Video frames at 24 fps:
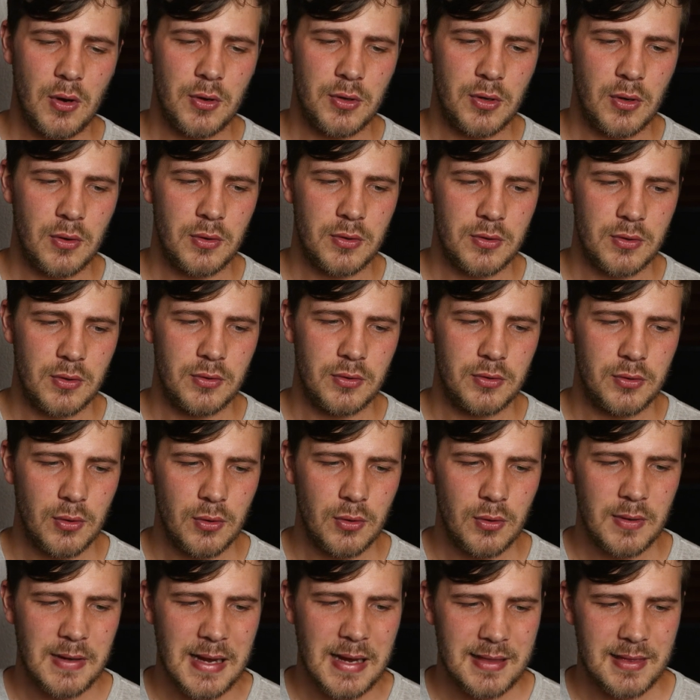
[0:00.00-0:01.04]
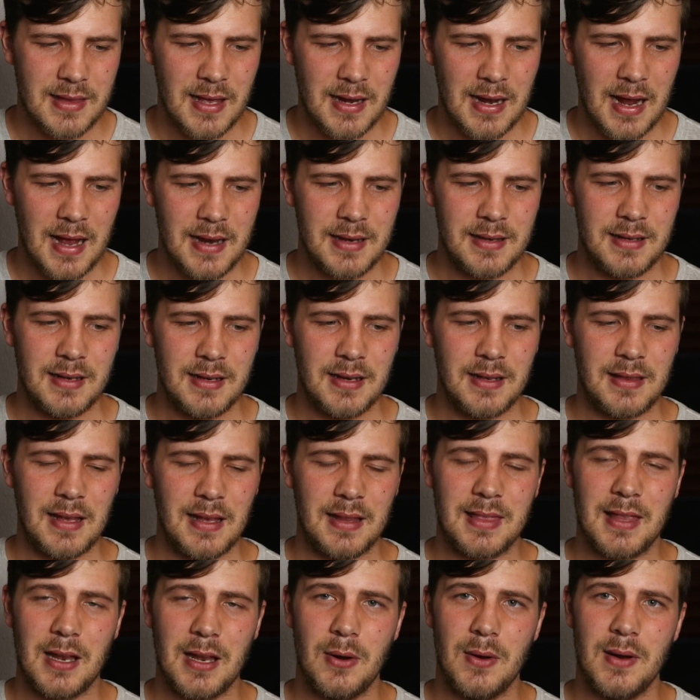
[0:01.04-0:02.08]
You, you do get that idea
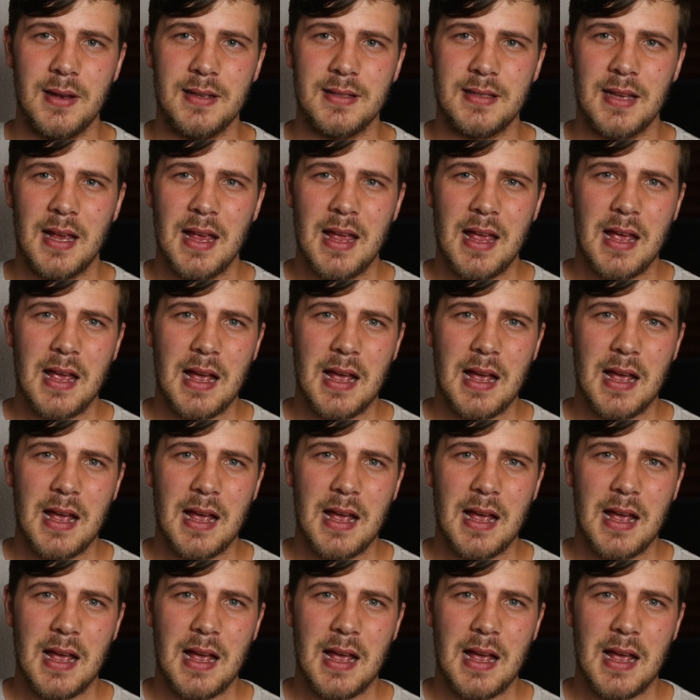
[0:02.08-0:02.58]
that there is